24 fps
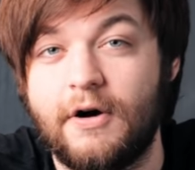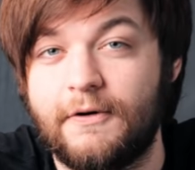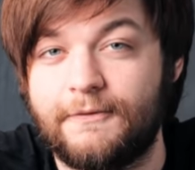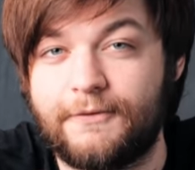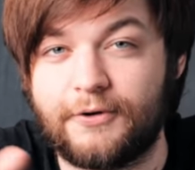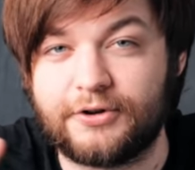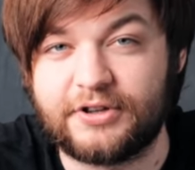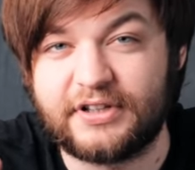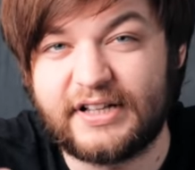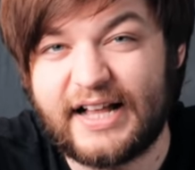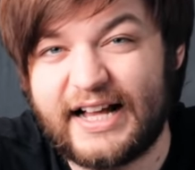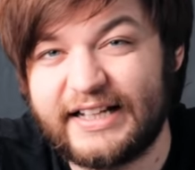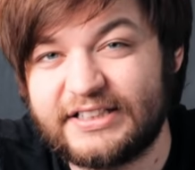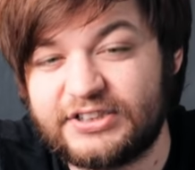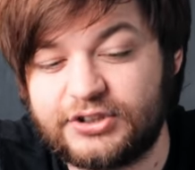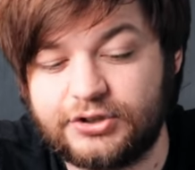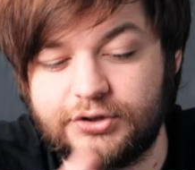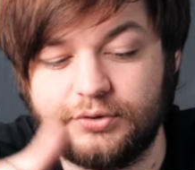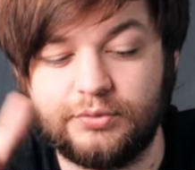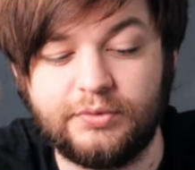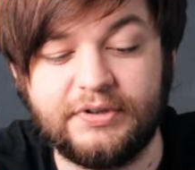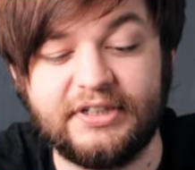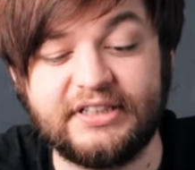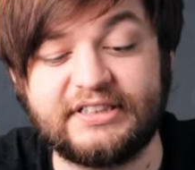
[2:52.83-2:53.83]
For the last
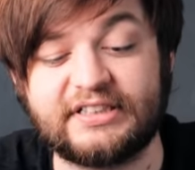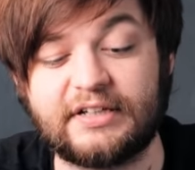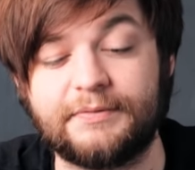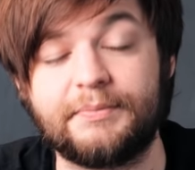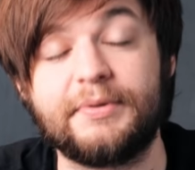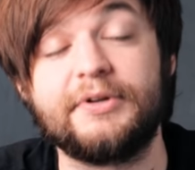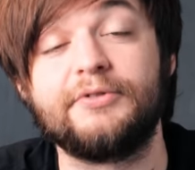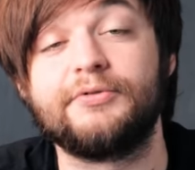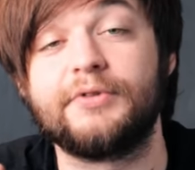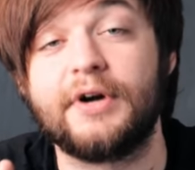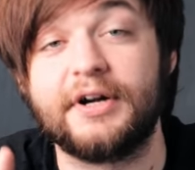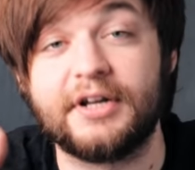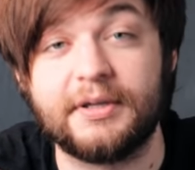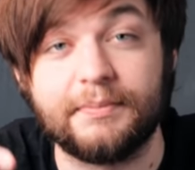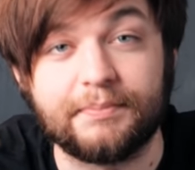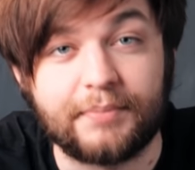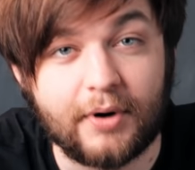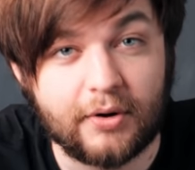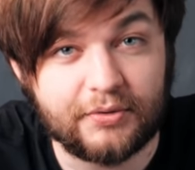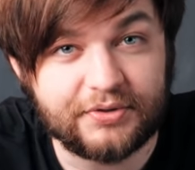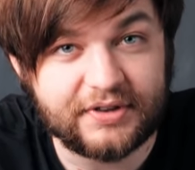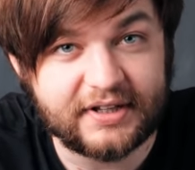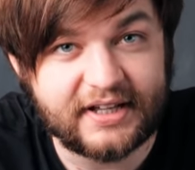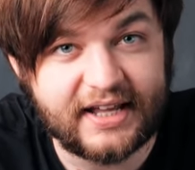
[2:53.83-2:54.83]
2 weeks, I've been running
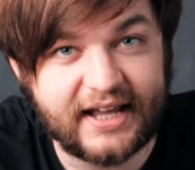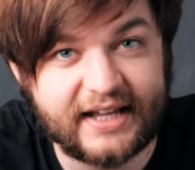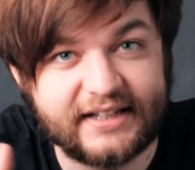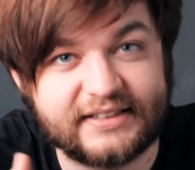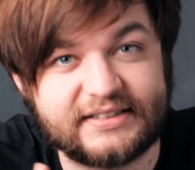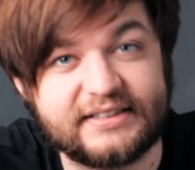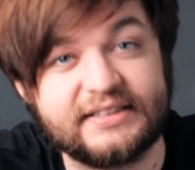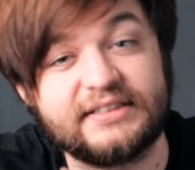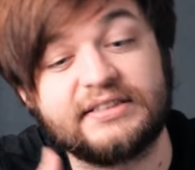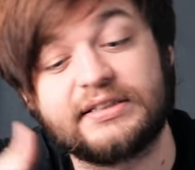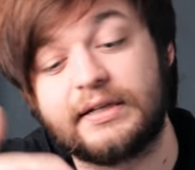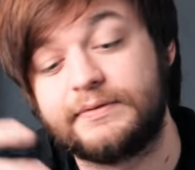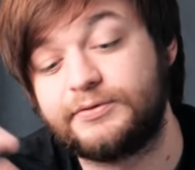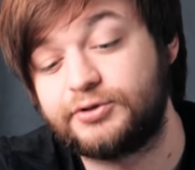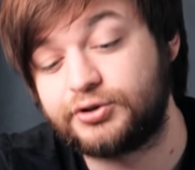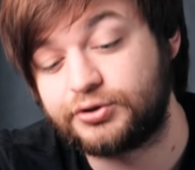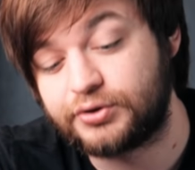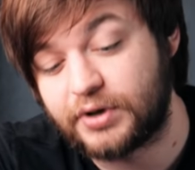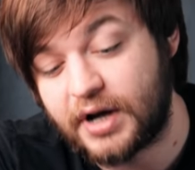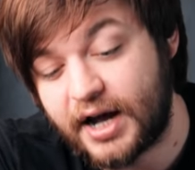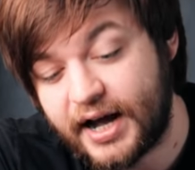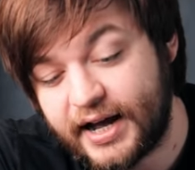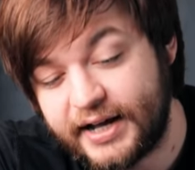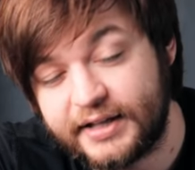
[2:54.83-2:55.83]
both the cases. I've
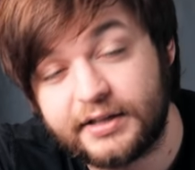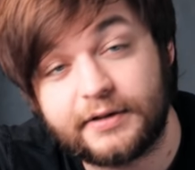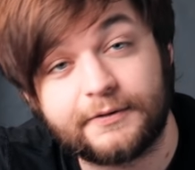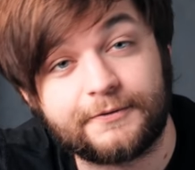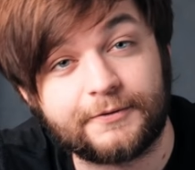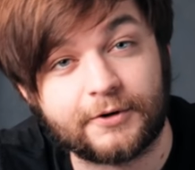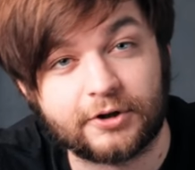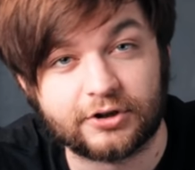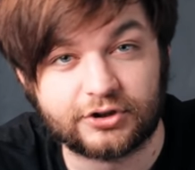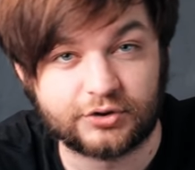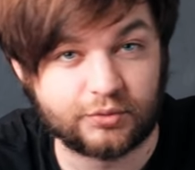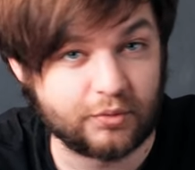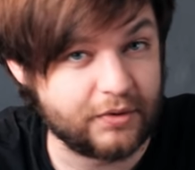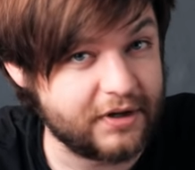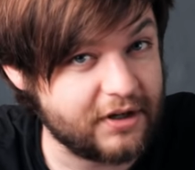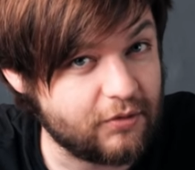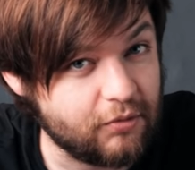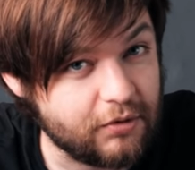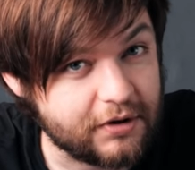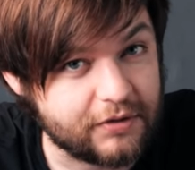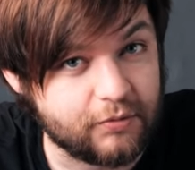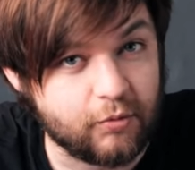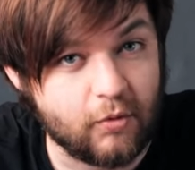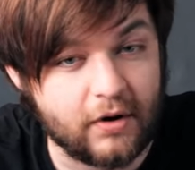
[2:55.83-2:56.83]
tried the first
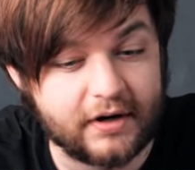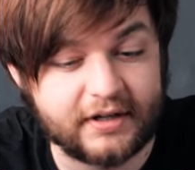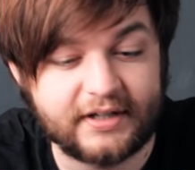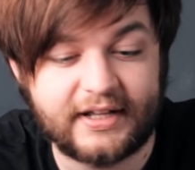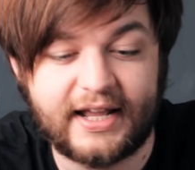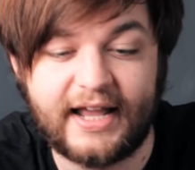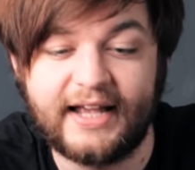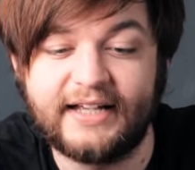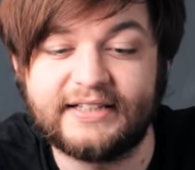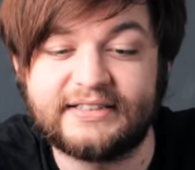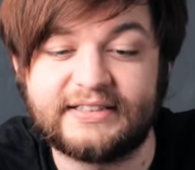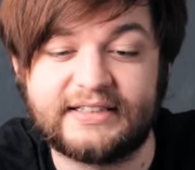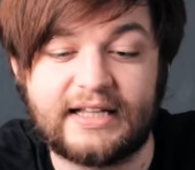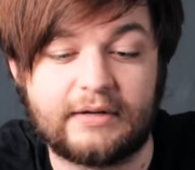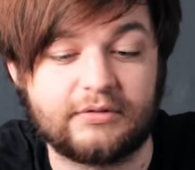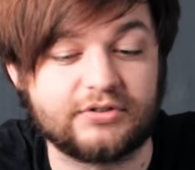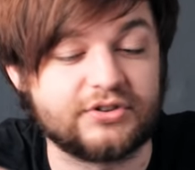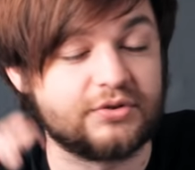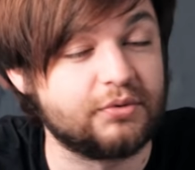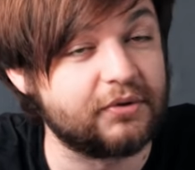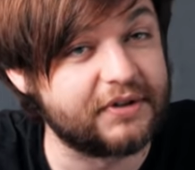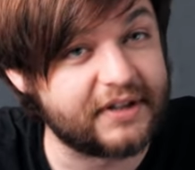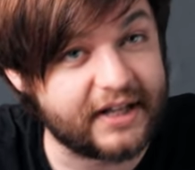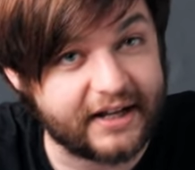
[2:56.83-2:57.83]
week with one case, and that
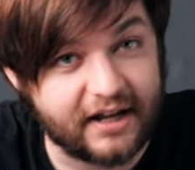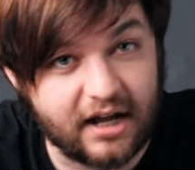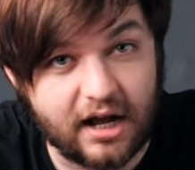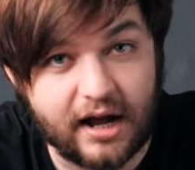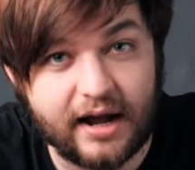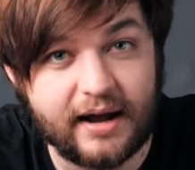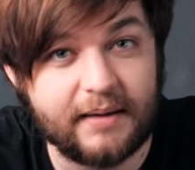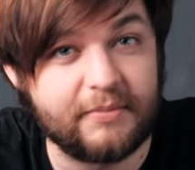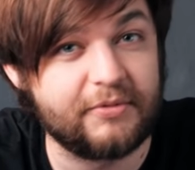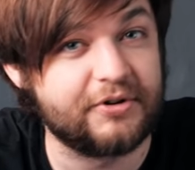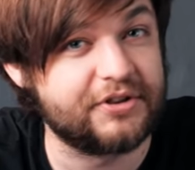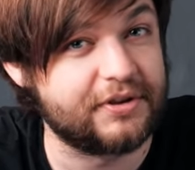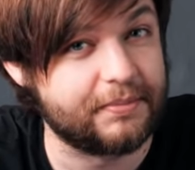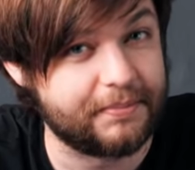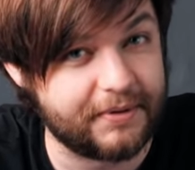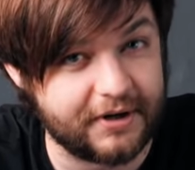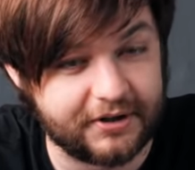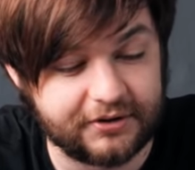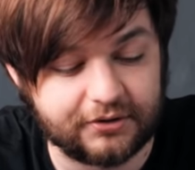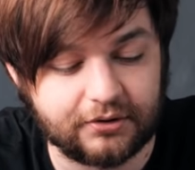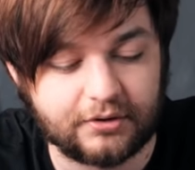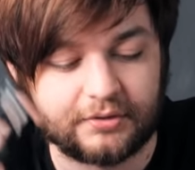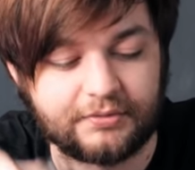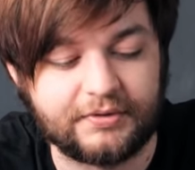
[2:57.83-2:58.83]
was the one that came with the
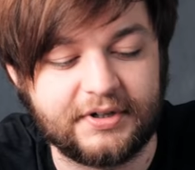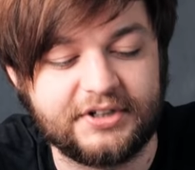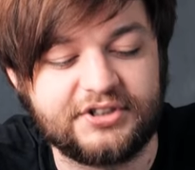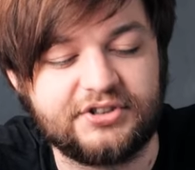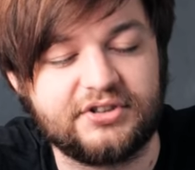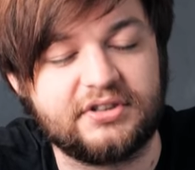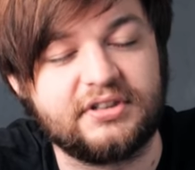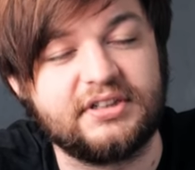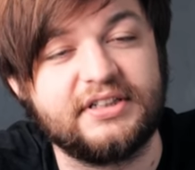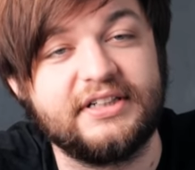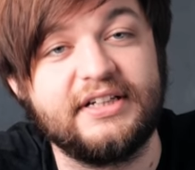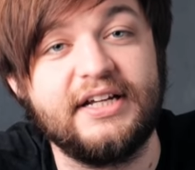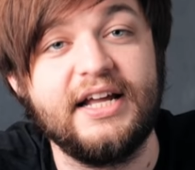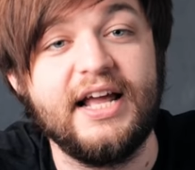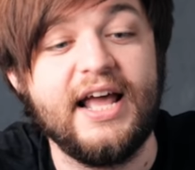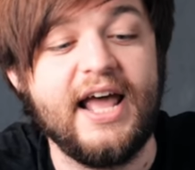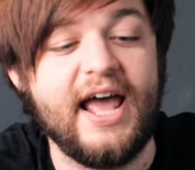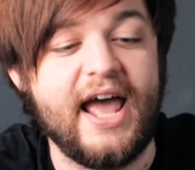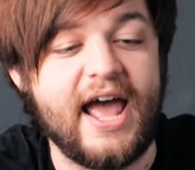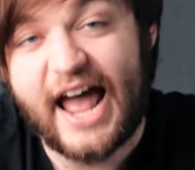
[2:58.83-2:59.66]
bundle originally.